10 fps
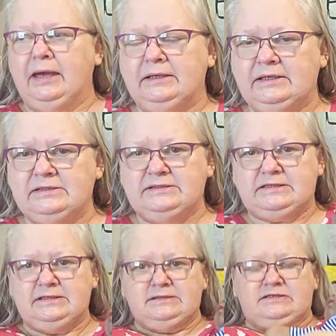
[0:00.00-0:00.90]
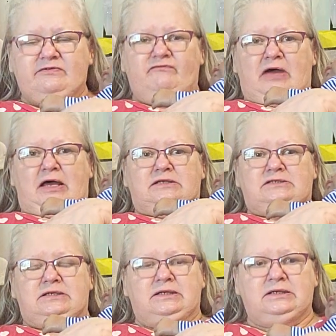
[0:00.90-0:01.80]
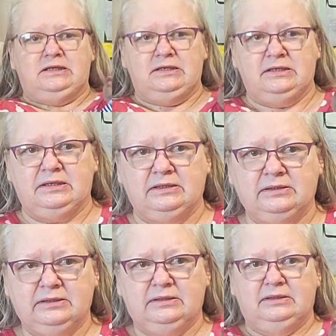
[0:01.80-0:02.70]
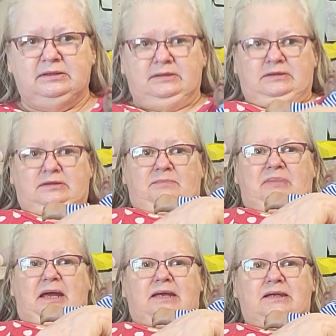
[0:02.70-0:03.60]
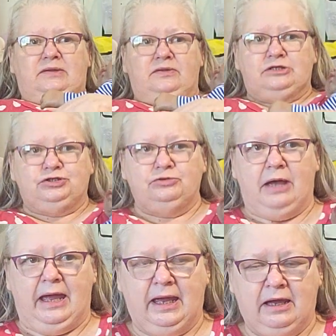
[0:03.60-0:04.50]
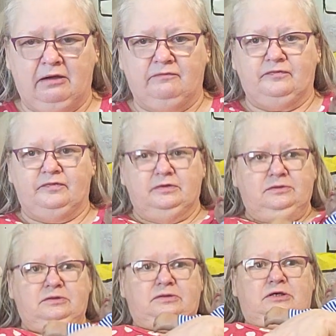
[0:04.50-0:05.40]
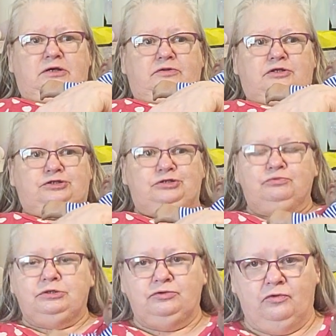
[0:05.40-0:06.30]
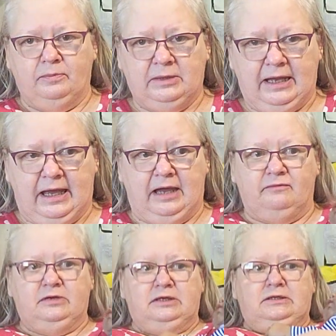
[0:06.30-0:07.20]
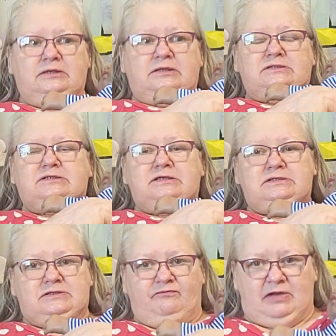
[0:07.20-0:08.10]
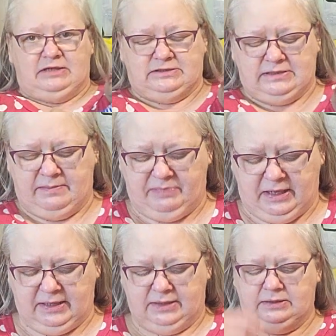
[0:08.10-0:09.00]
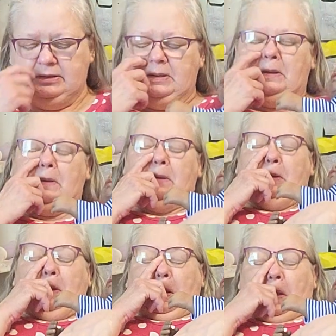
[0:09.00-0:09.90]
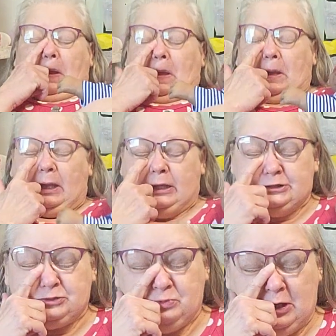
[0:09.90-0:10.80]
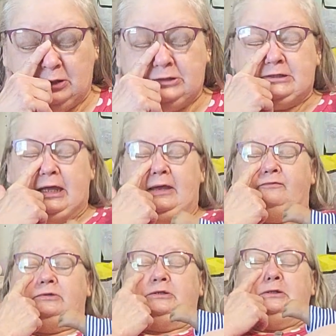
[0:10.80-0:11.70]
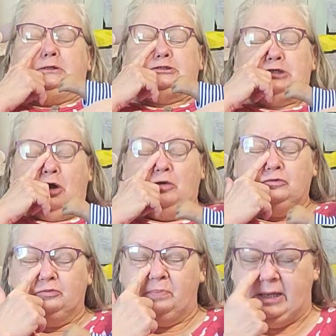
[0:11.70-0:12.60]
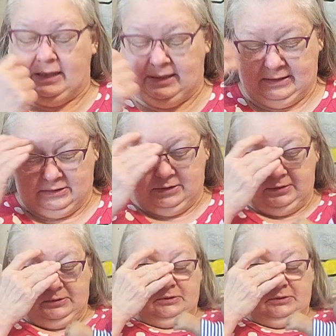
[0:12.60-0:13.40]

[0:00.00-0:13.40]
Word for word: And it intensifies any pain that you have that you would normally have, it intensifies that pain as well as having its own pain